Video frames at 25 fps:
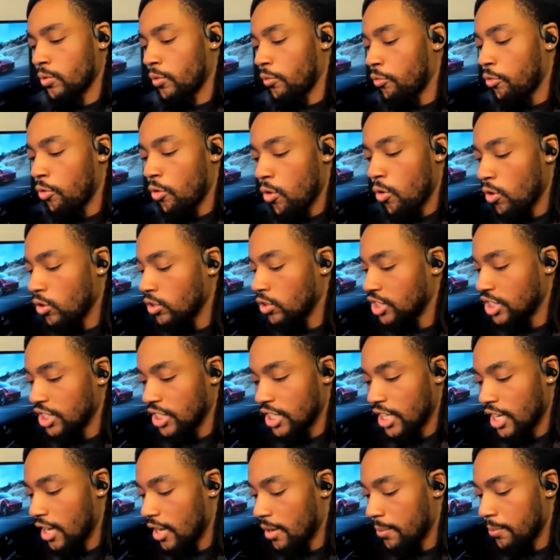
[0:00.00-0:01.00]
for
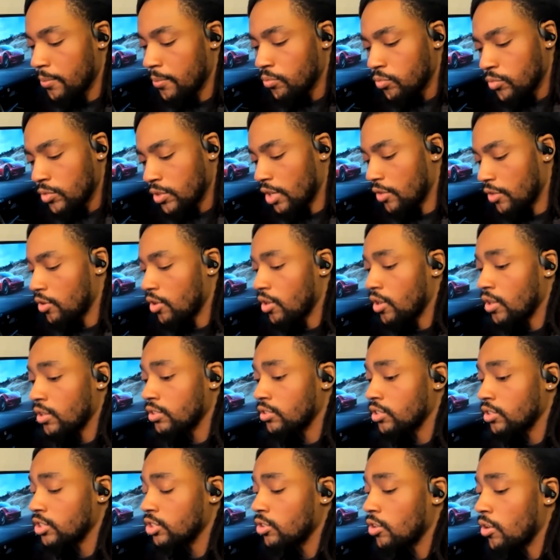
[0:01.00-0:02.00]
GM, they've all
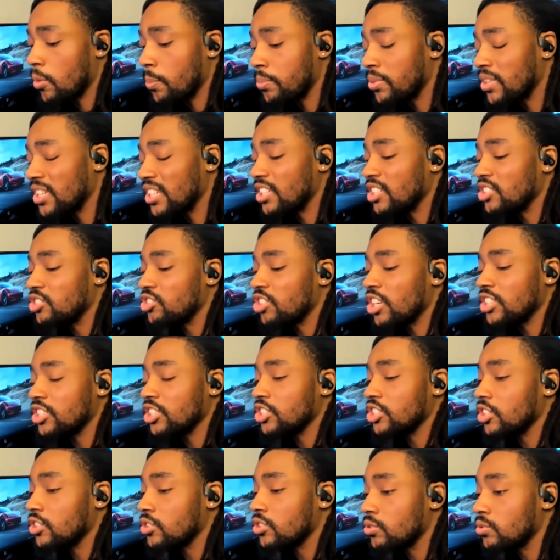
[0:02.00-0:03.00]
agreed to completely
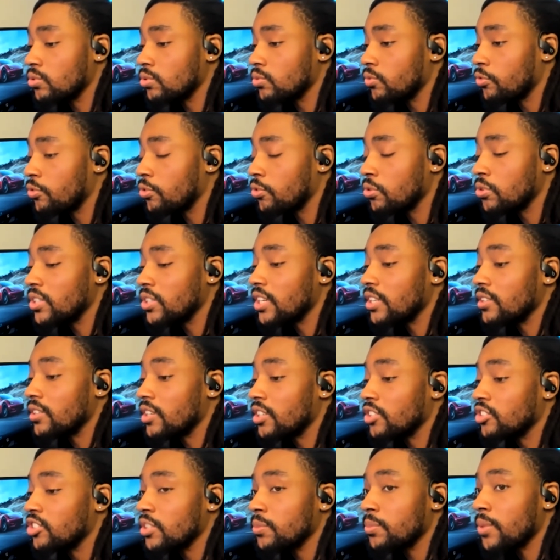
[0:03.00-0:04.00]
transition to fully
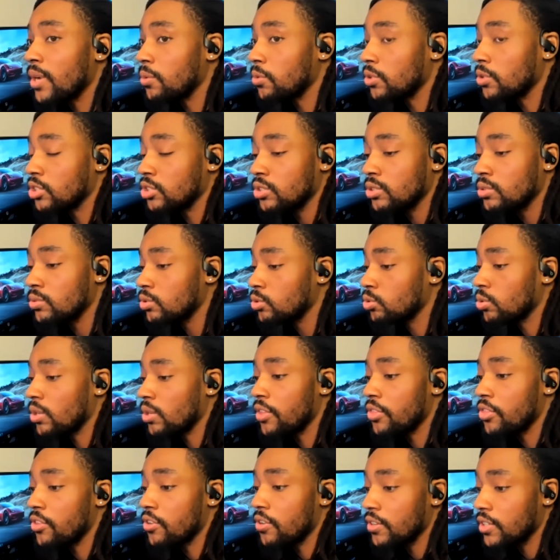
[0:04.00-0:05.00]
electric by what
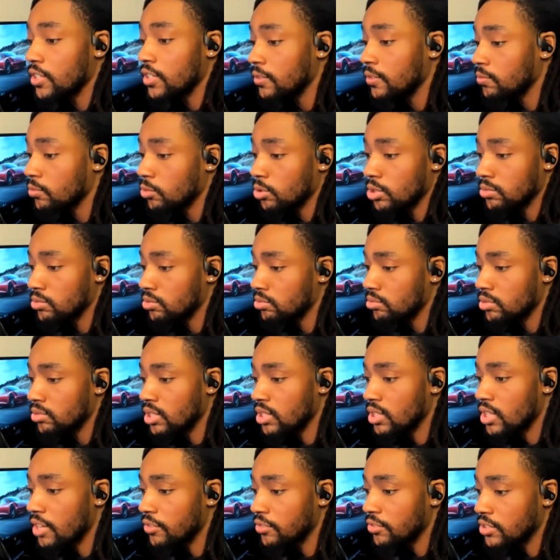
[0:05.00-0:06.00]
2030, what
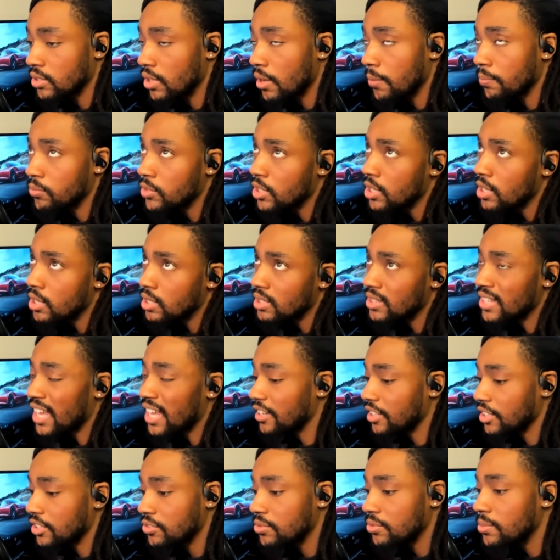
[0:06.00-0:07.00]
9
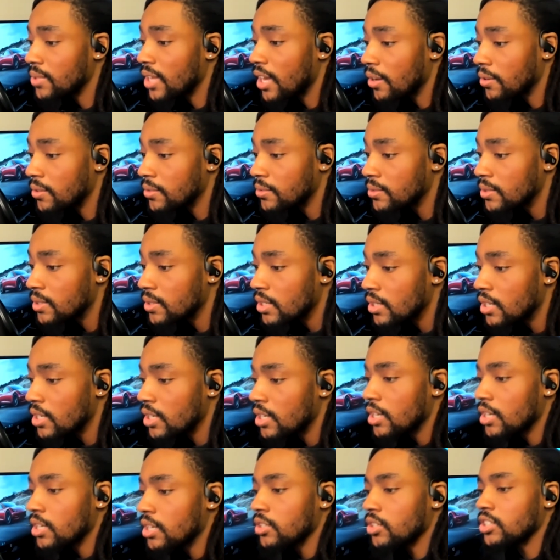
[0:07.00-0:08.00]
years from now.
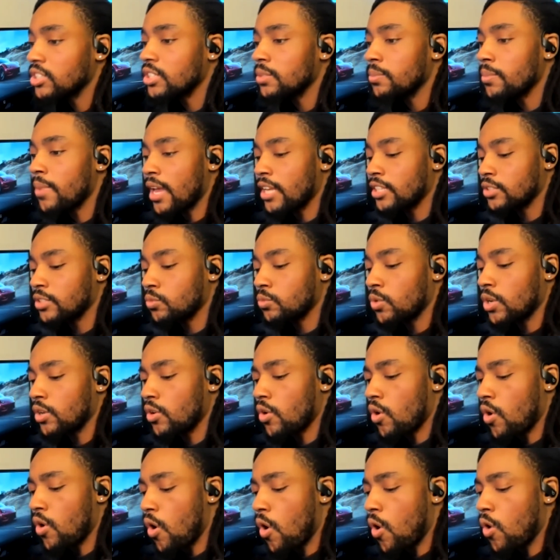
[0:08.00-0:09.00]
Just imagine when
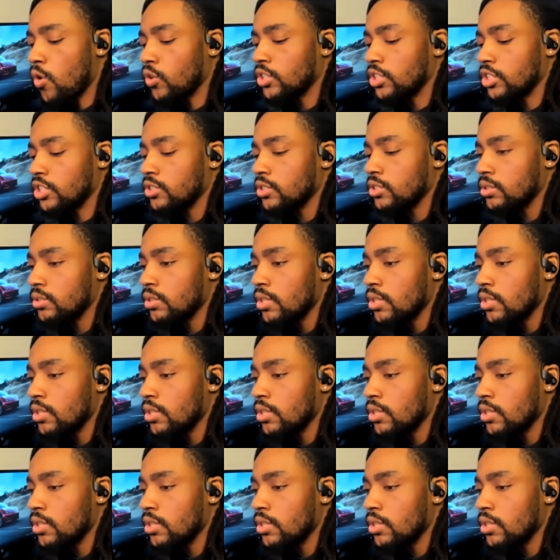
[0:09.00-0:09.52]
all this